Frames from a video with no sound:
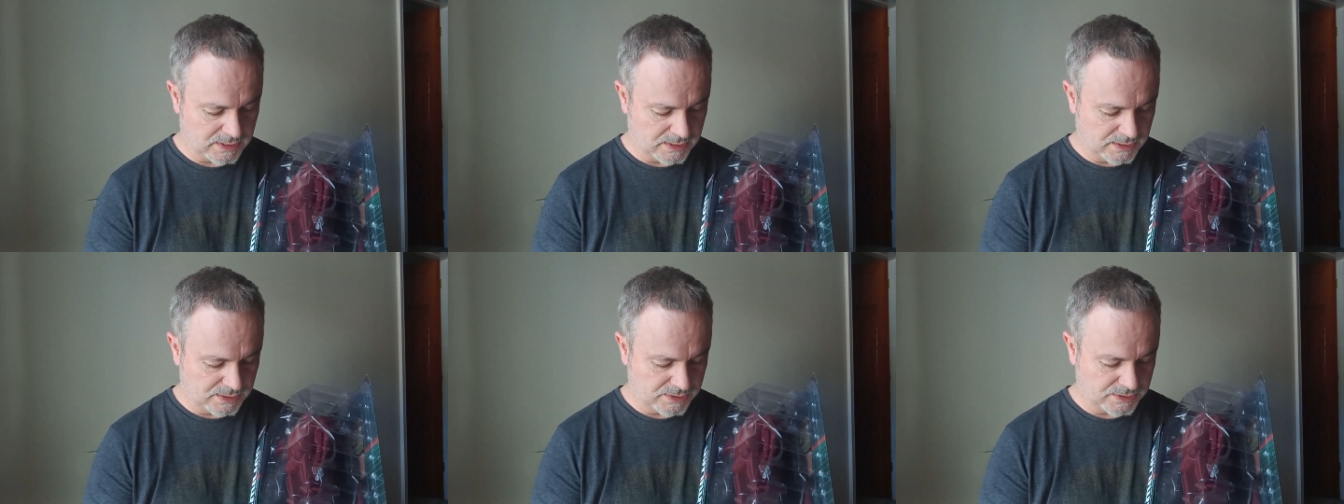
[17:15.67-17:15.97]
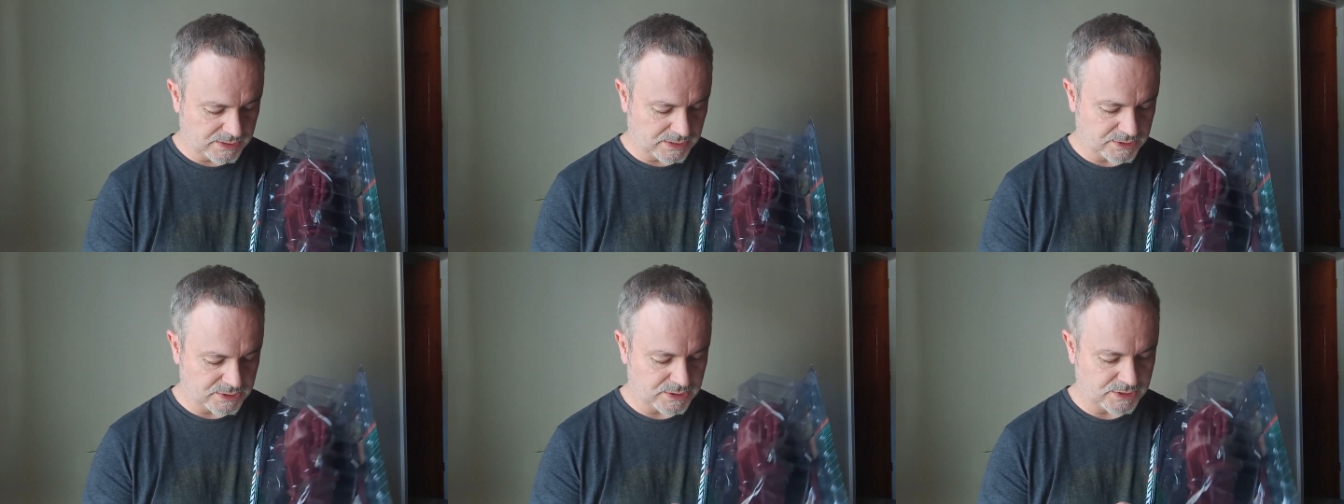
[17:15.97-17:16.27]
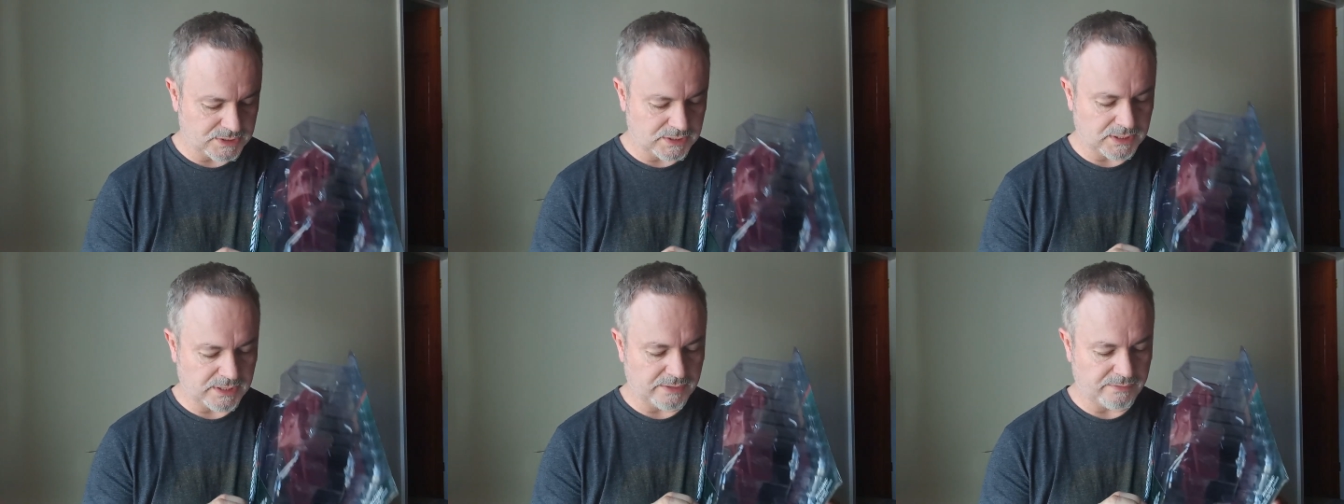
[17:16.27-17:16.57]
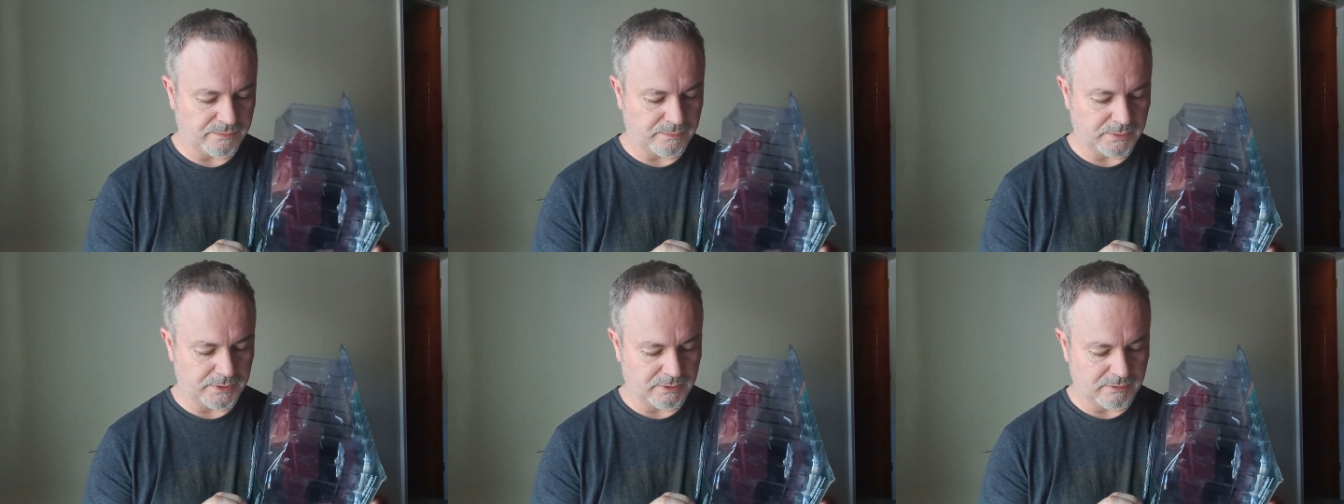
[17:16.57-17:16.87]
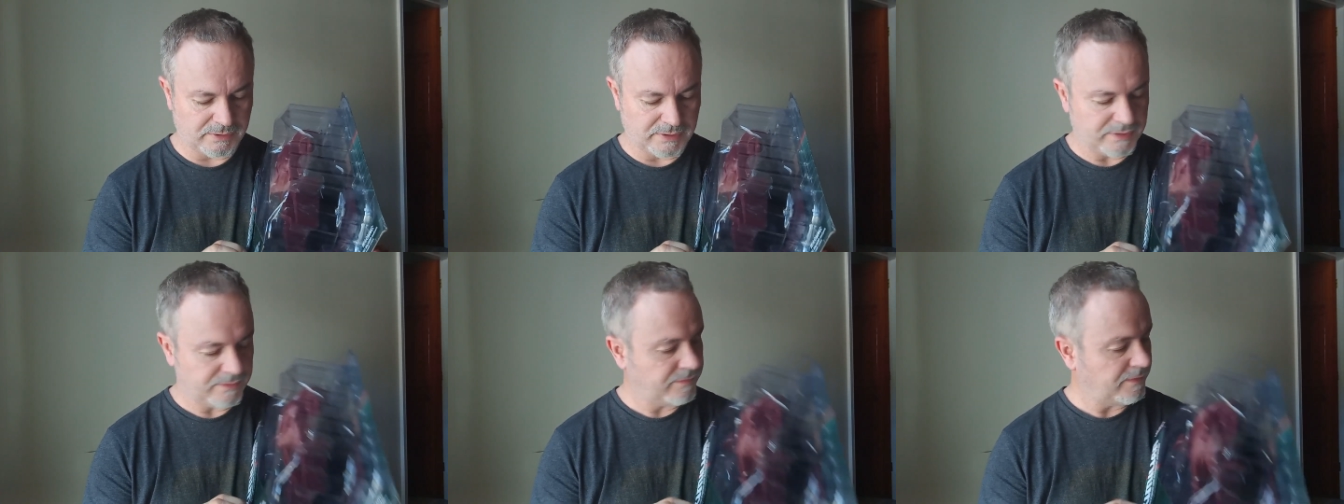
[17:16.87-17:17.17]
Such is life when you're
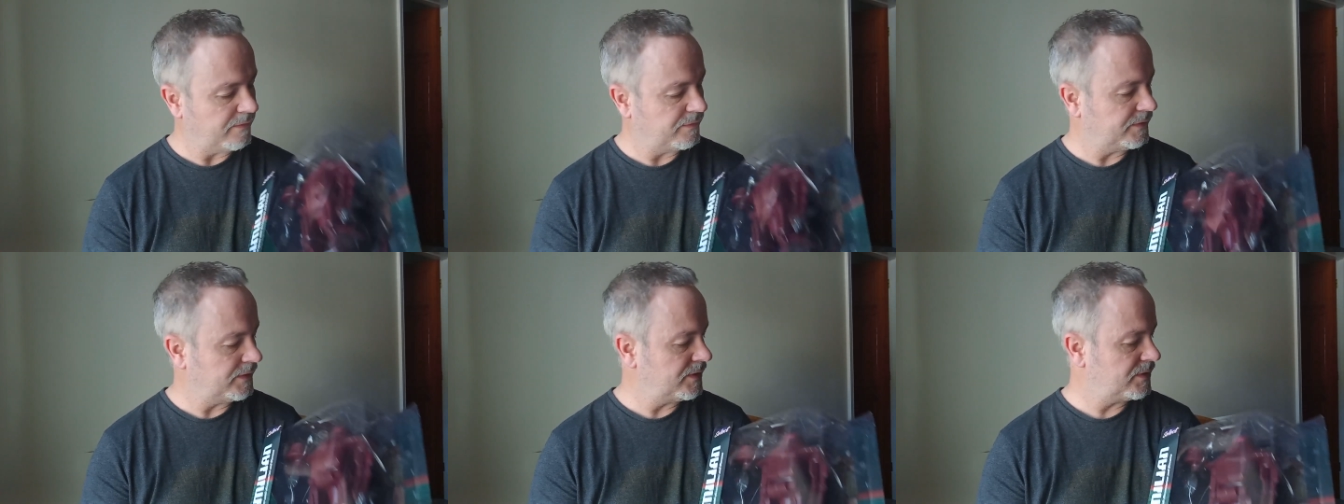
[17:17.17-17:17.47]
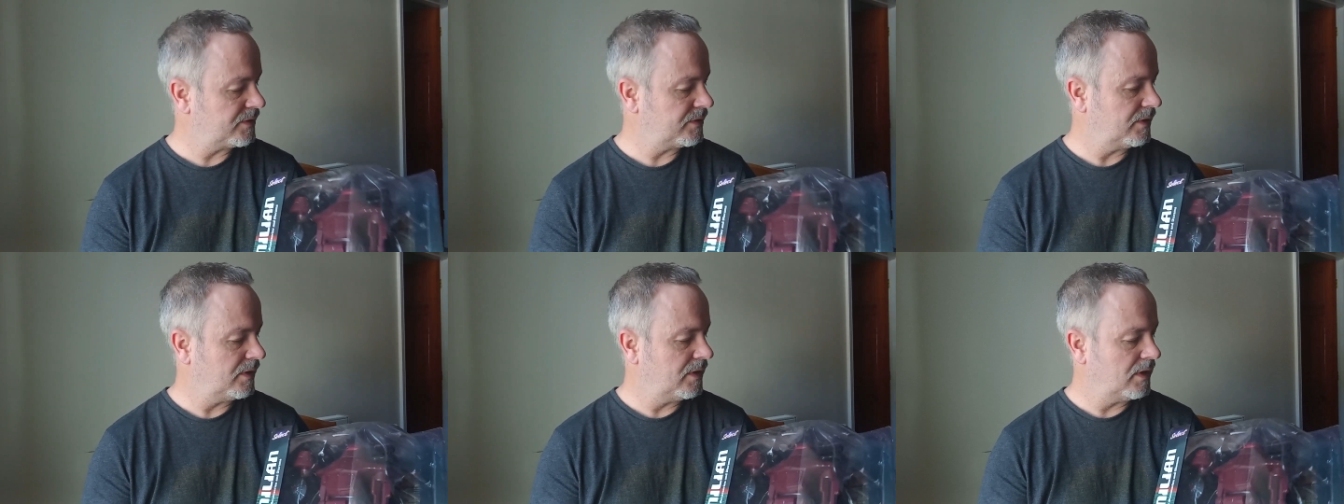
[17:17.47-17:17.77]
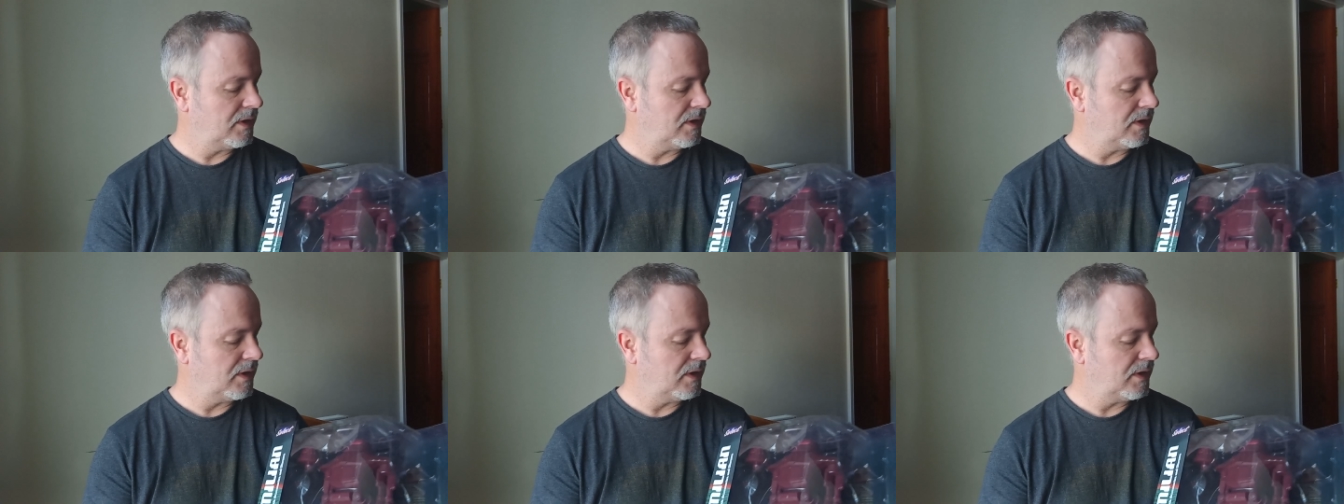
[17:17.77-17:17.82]
in your 50s.